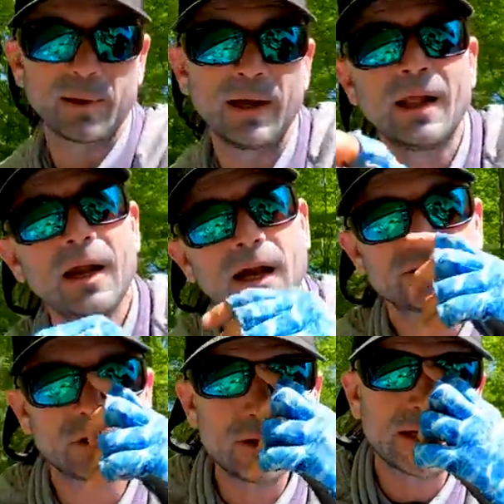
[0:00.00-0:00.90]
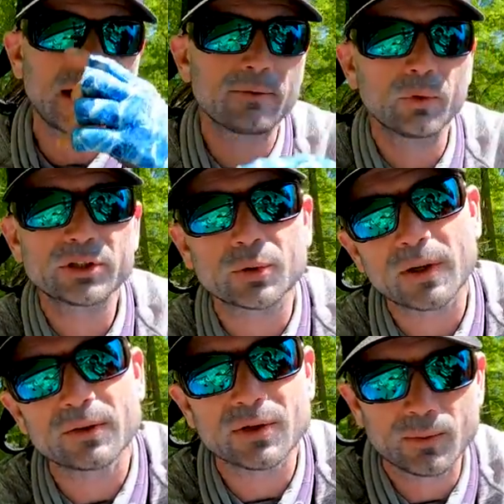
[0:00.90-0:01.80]
but I'll show you kind of which
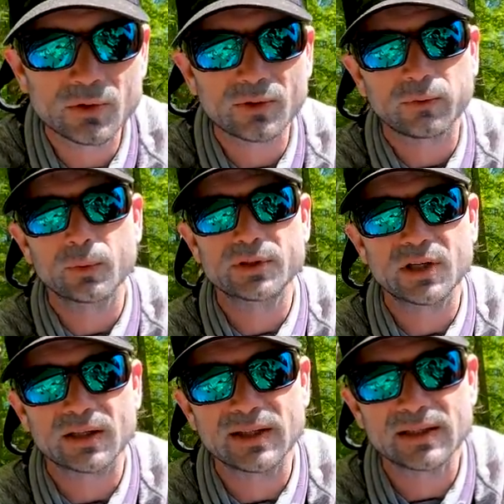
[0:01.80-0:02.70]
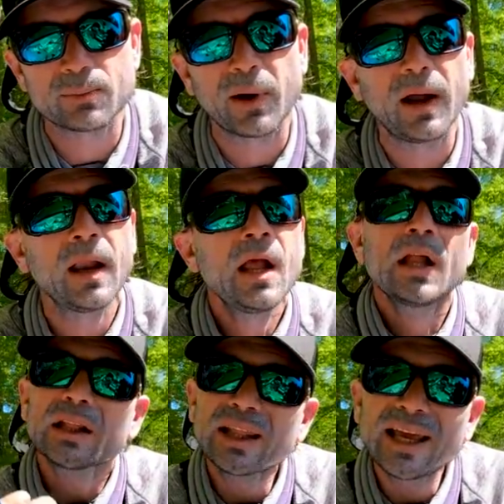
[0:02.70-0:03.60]
trailers I'm using for which techniques. But
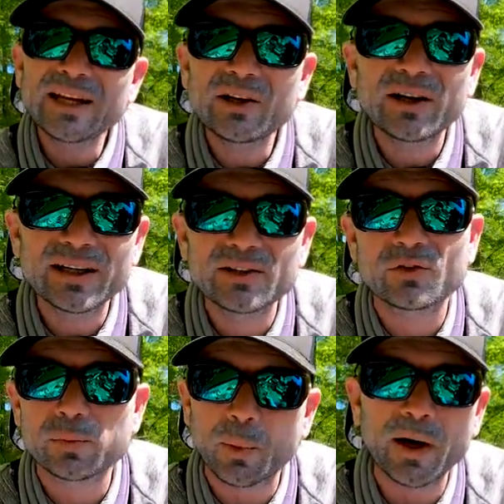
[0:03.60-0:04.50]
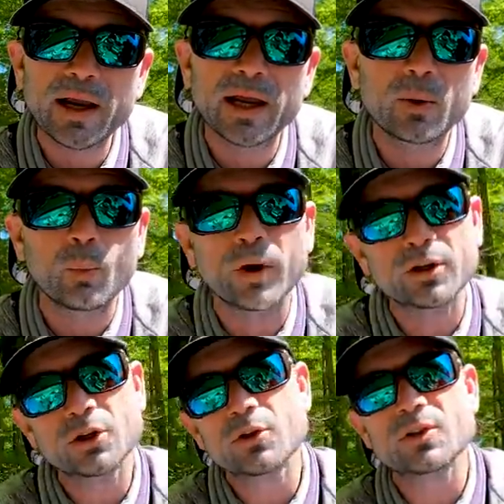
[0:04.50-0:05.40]
later in the spring, when
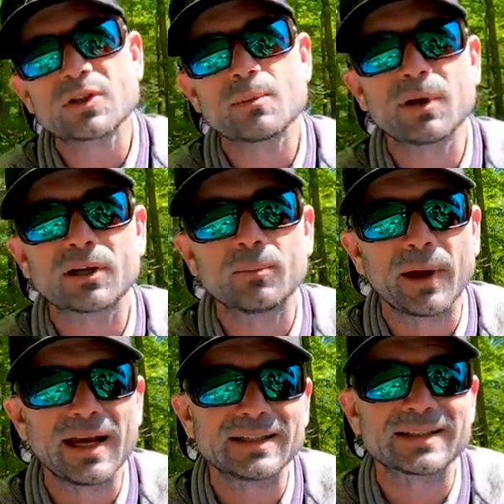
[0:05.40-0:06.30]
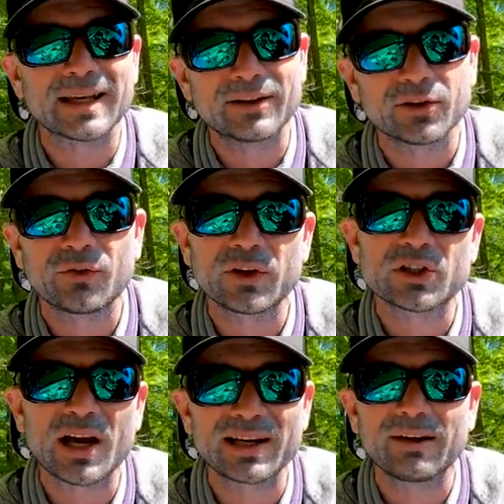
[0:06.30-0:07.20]
you're using some bigger baits and those
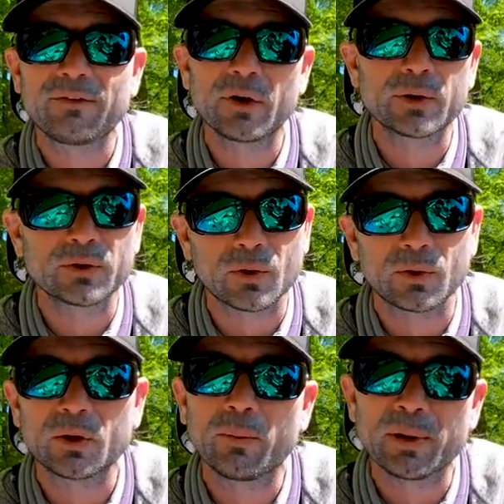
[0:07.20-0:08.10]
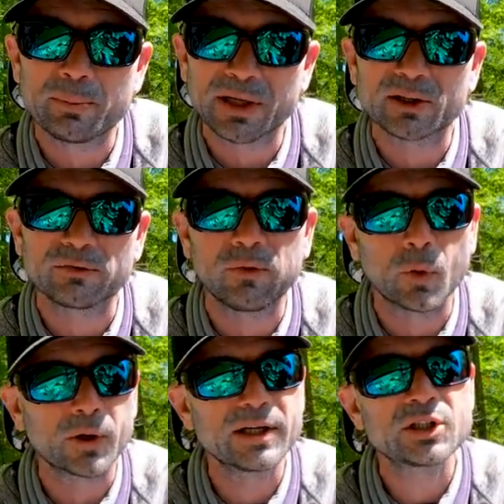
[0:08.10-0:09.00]
fish kind of get focused on a little bit bigger
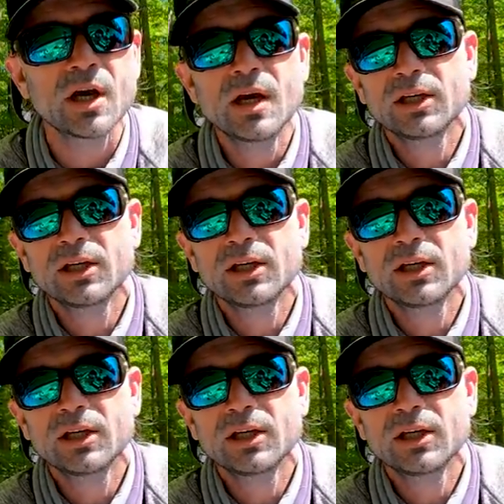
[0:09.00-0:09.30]
forage,